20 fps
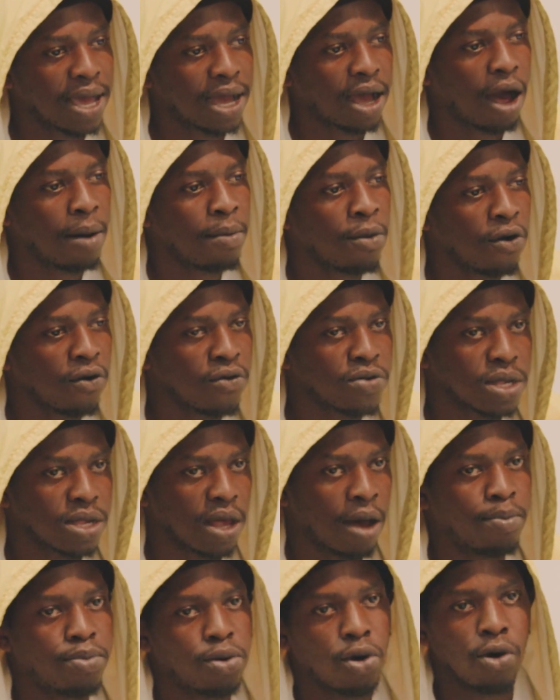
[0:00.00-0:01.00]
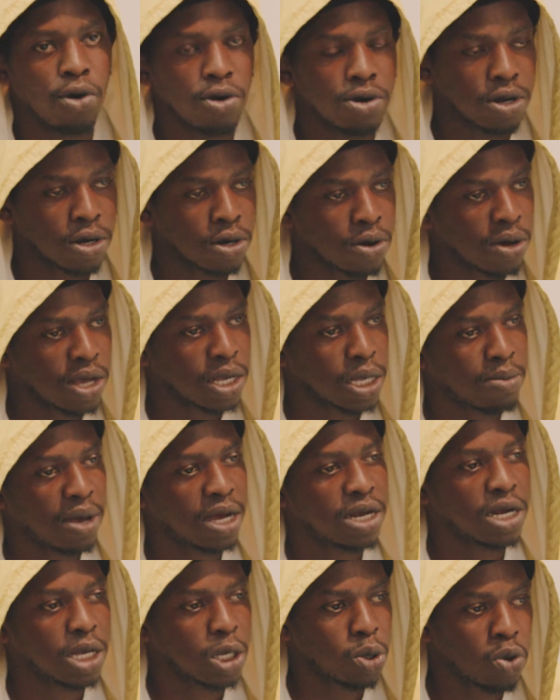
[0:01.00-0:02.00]
make our moves abroad, as
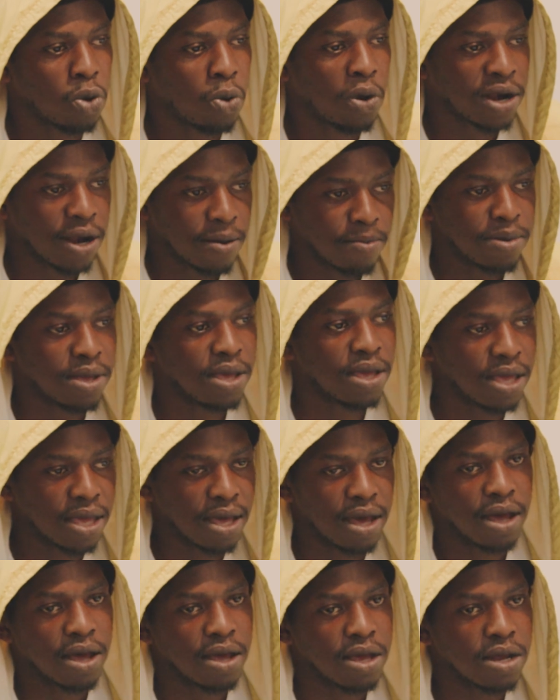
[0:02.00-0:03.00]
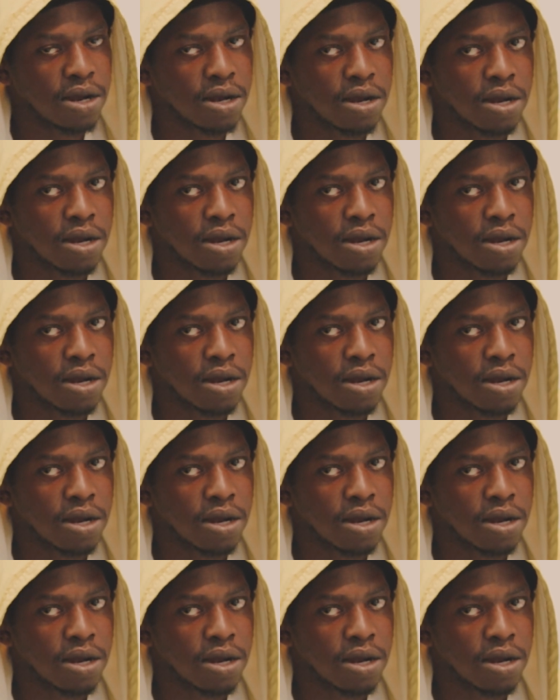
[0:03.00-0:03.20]
much as we want to be here